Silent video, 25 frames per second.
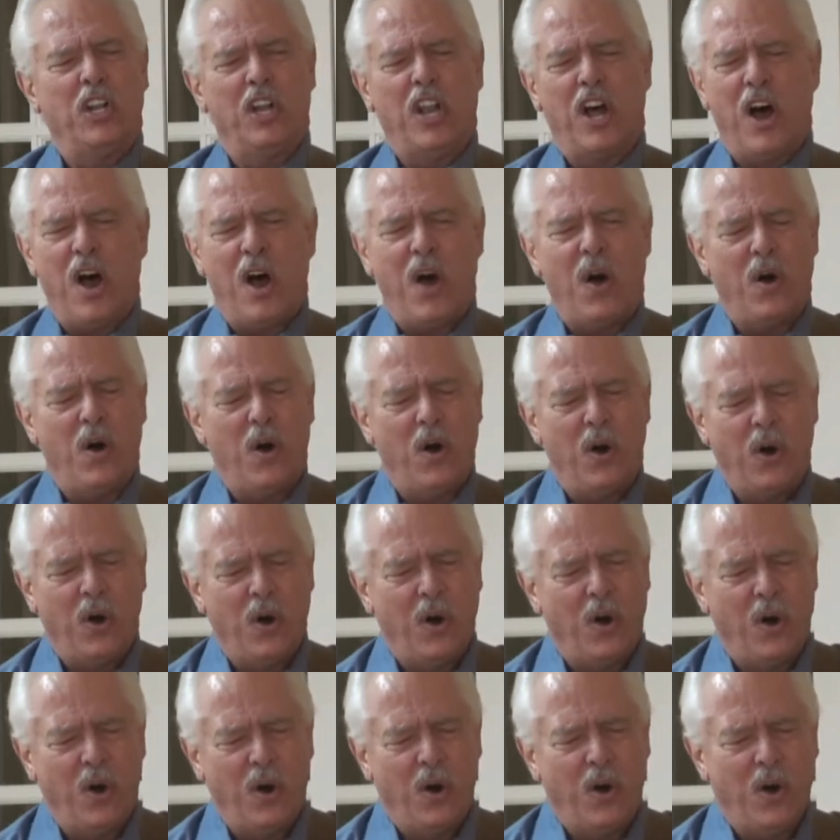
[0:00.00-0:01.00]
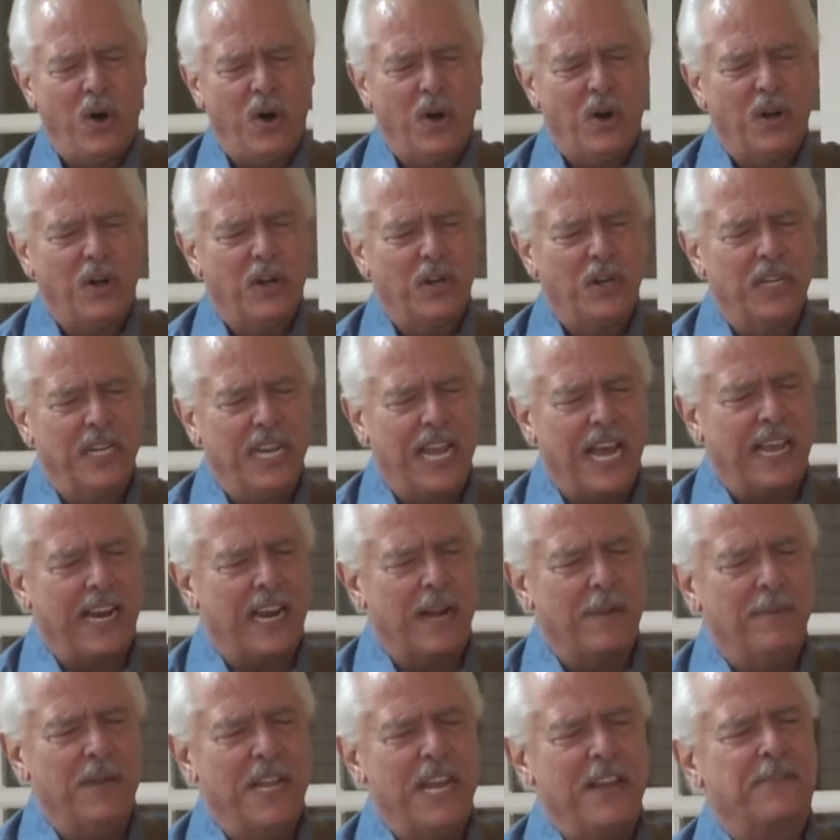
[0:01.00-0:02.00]
Lord. Let
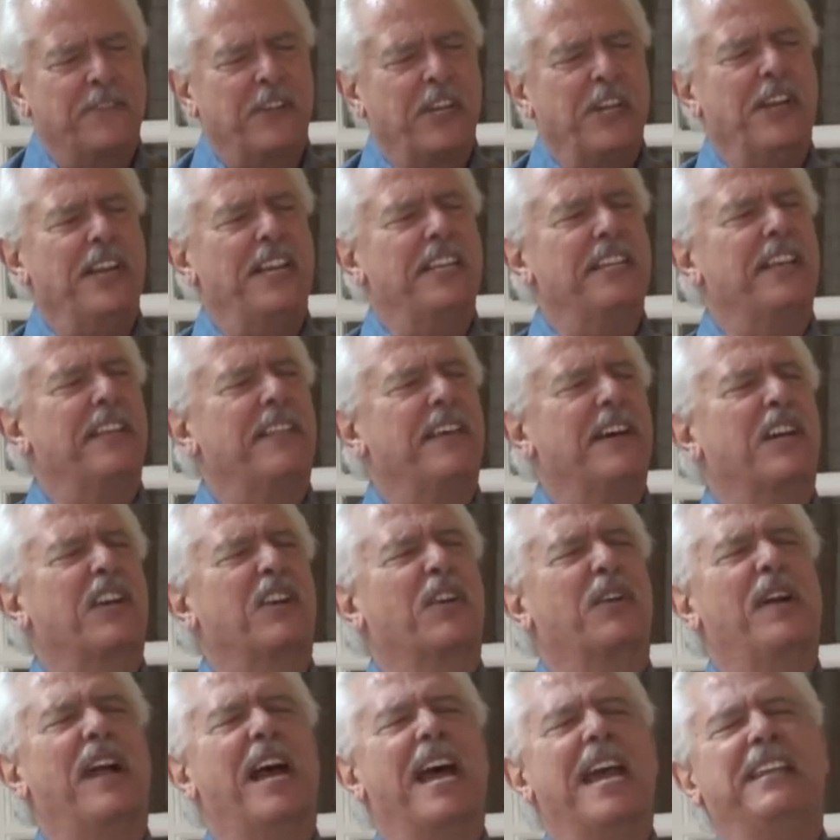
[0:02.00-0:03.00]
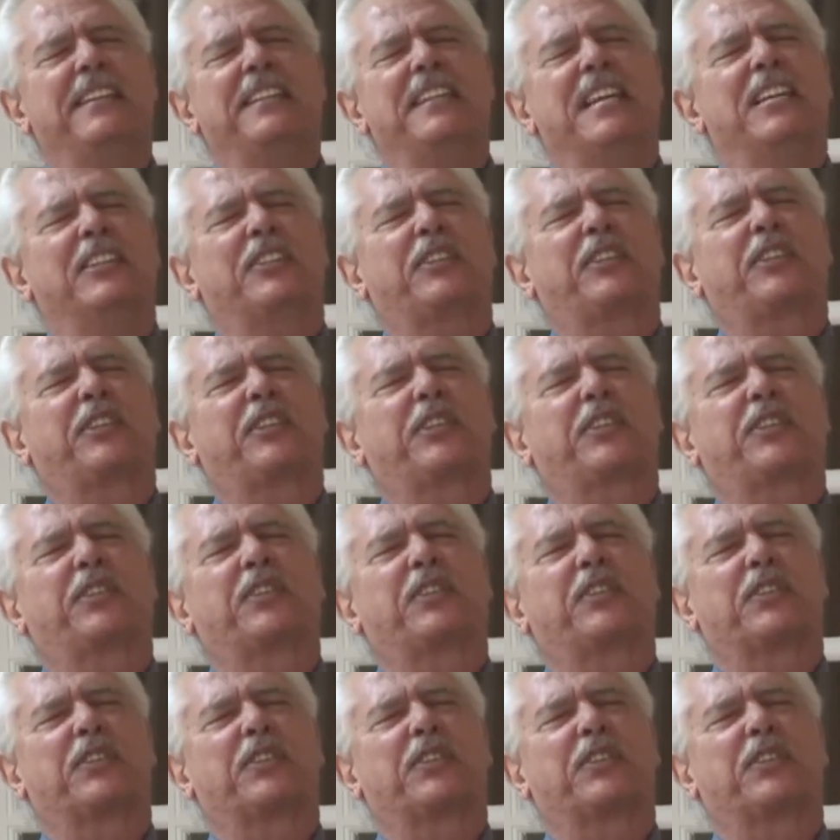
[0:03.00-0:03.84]
him lift you into the greatness.